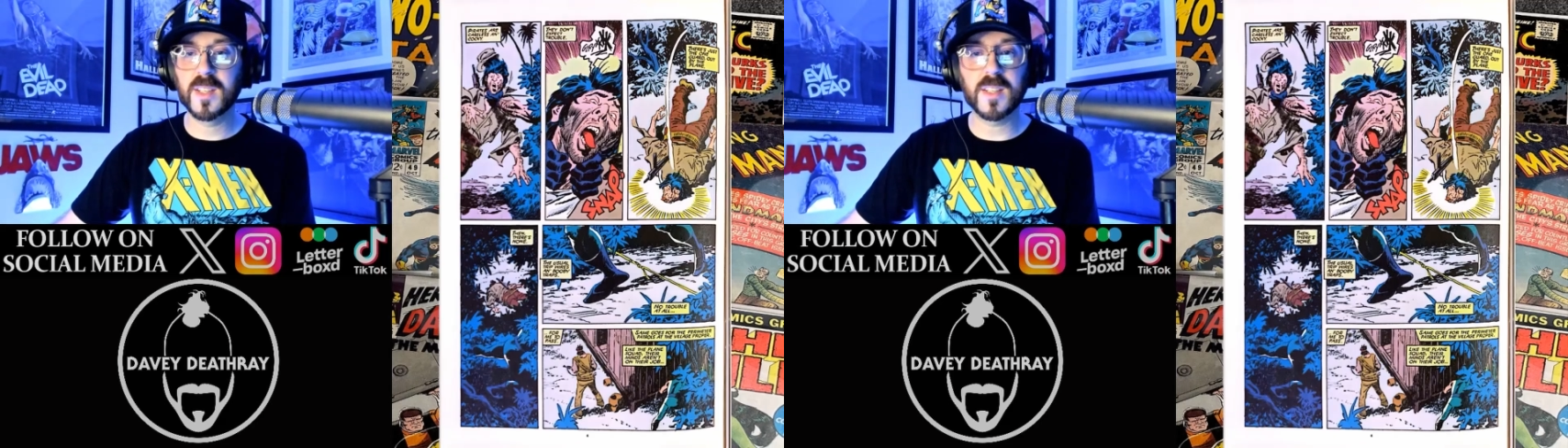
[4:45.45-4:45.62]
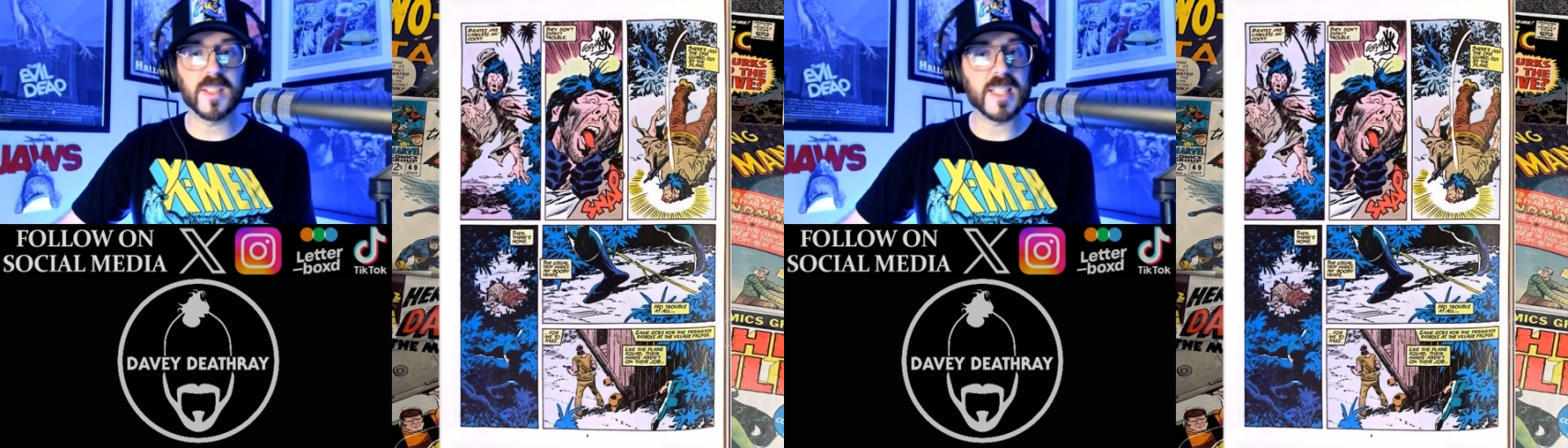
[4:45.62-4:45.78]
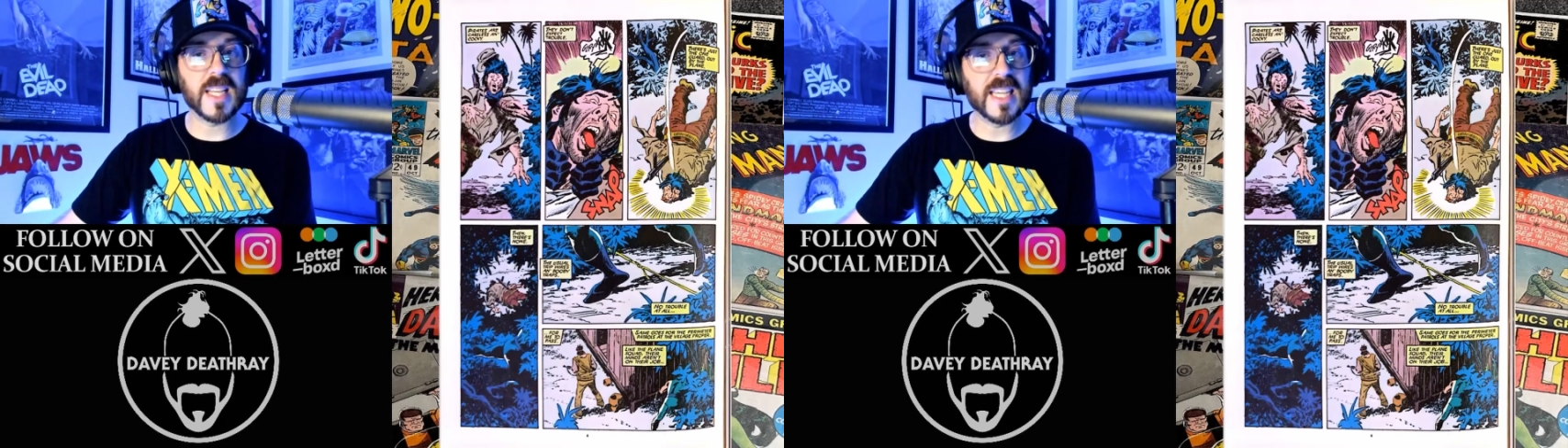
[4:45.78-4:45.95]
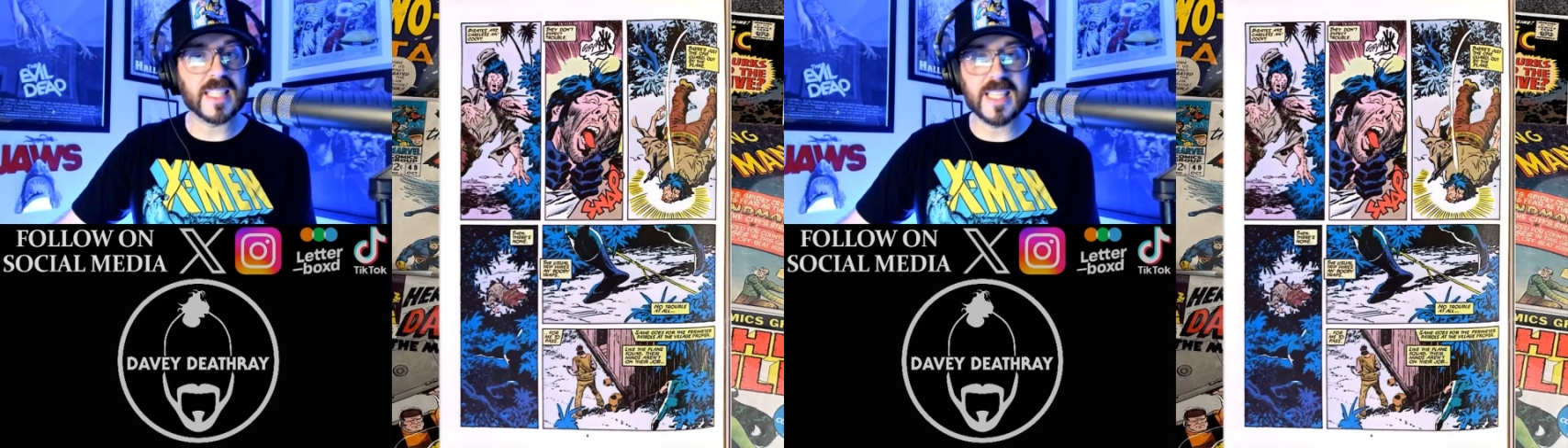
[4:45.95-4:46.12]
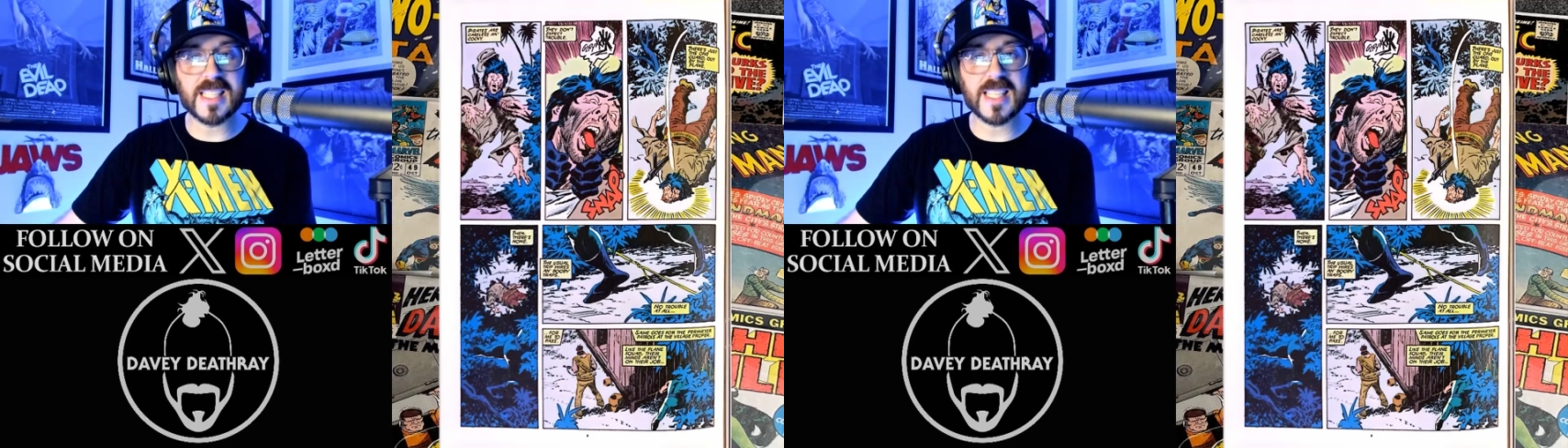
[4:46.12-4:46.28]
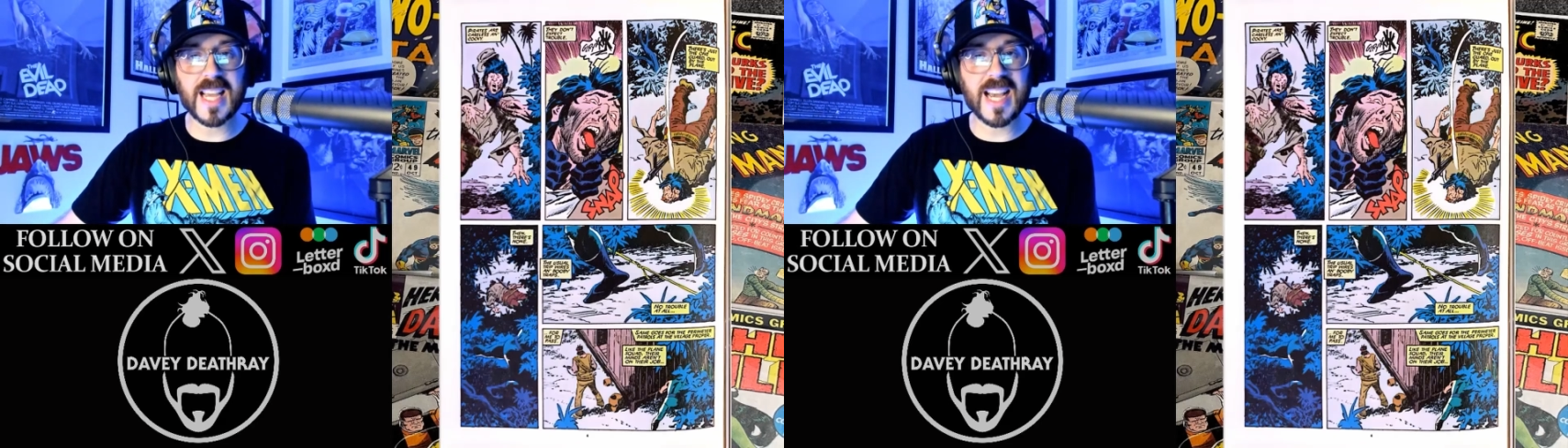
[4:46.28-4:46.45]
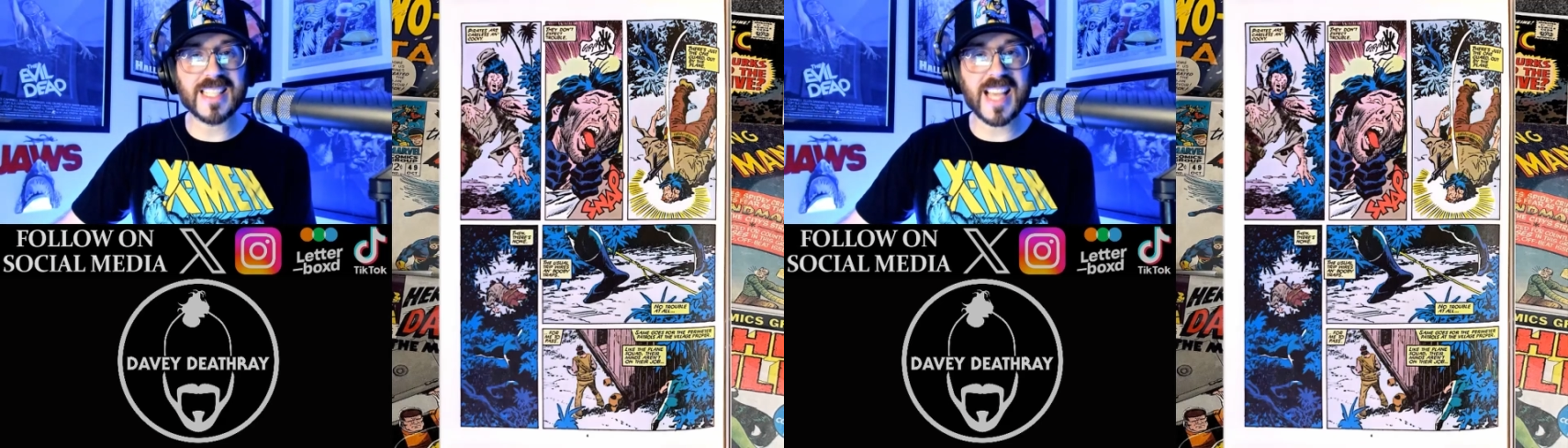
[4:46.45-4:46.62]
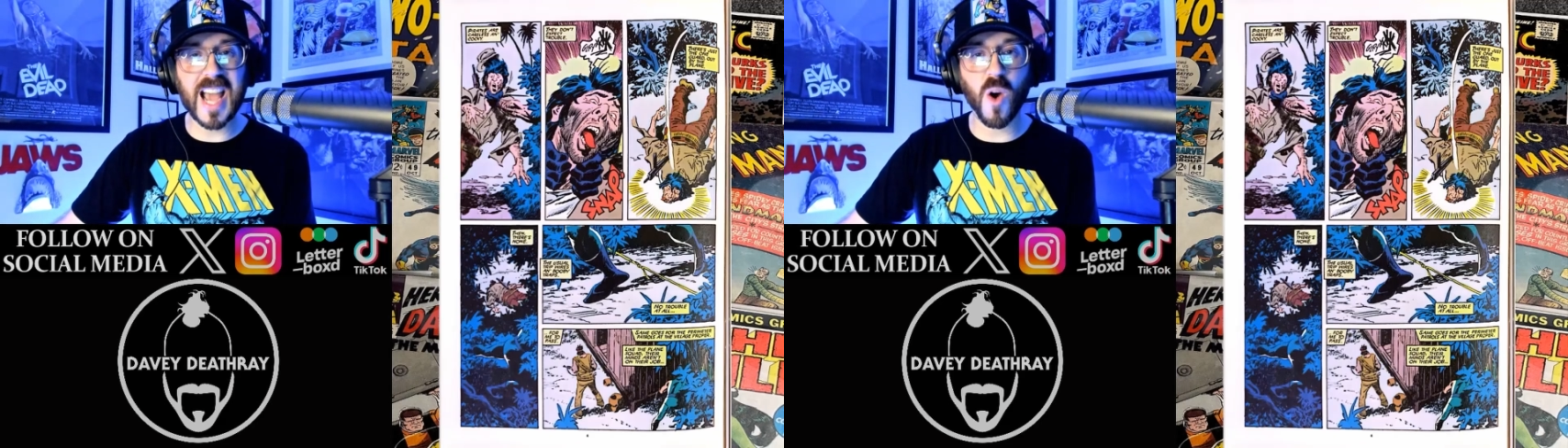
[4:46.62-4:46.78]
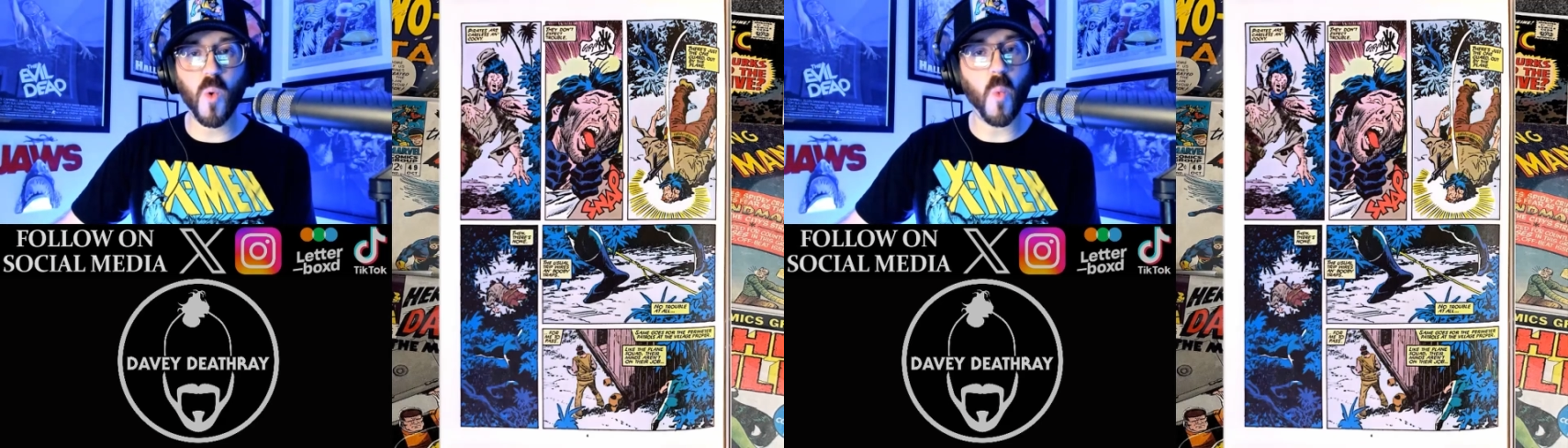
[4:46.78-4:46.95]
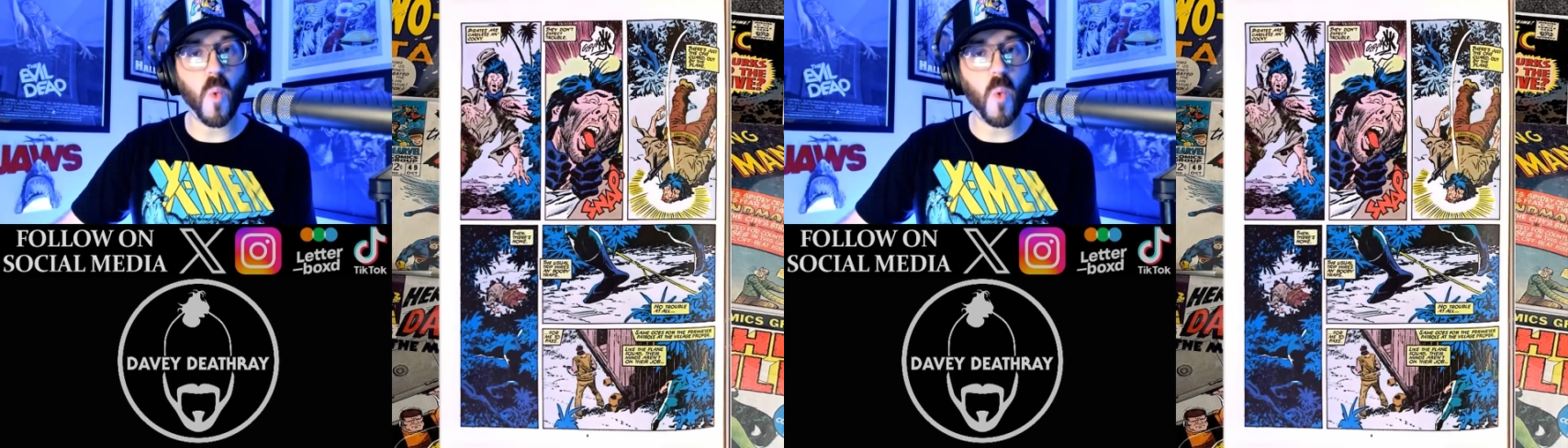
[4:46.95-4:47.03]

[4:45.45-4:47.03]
gonna take these guys out